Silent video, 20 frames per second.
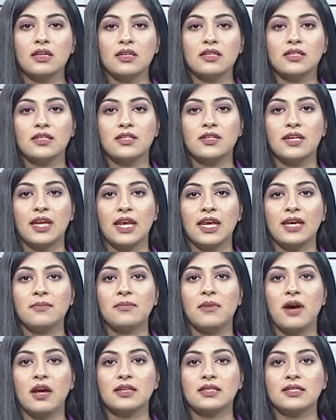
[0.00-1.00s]
Today
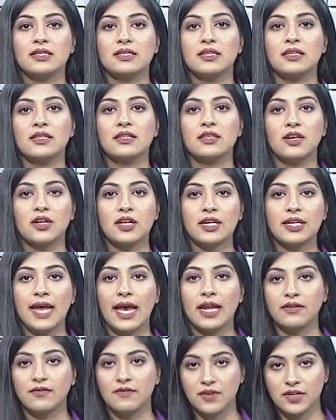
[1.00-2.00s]
marks the third
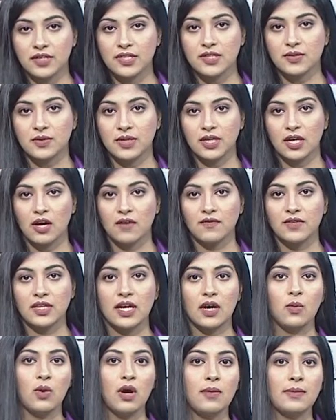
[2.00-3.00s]
anniversary of the
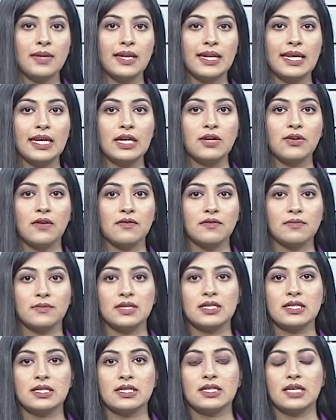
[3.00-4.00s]
Awami League
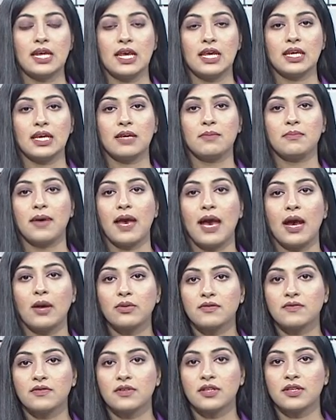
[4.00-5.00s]
government taking
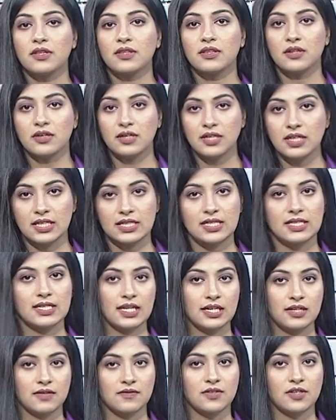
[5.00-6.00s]
power for the third
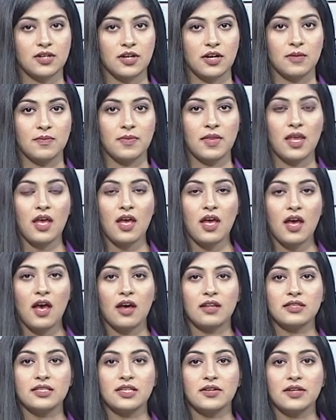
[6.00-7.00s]
consecutive term.
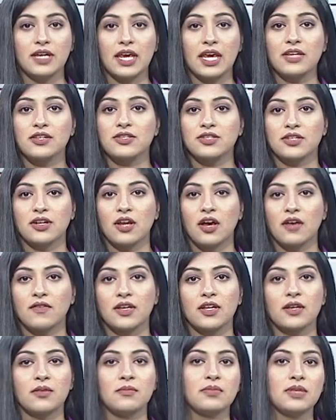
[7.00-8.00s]
On the occasion of
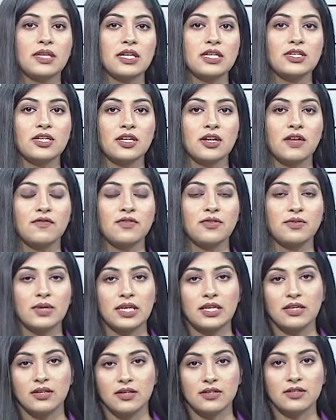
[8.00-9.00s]
the completion of 3
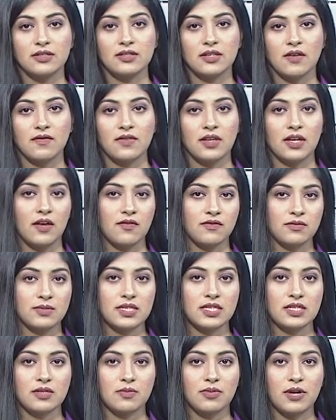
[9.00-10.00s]
years of the
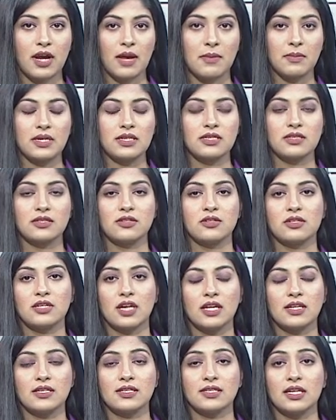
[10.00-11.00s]
government, Prime Minister
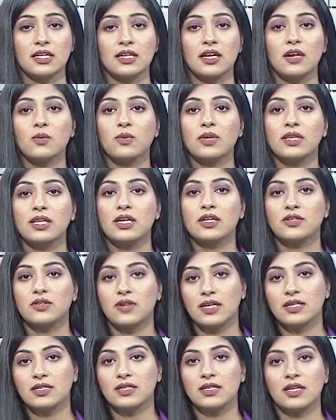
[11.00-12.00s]
Sheikh Hasina will
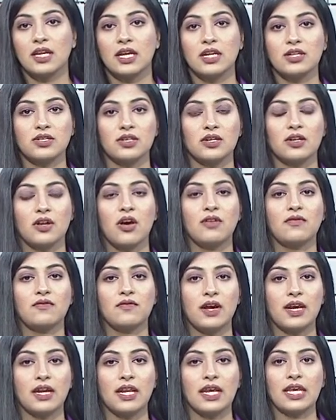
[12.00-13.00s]
address the nation on
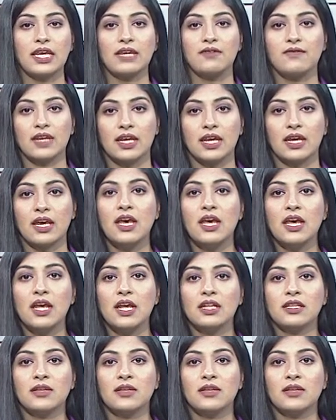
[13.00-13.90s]
Friday evening. The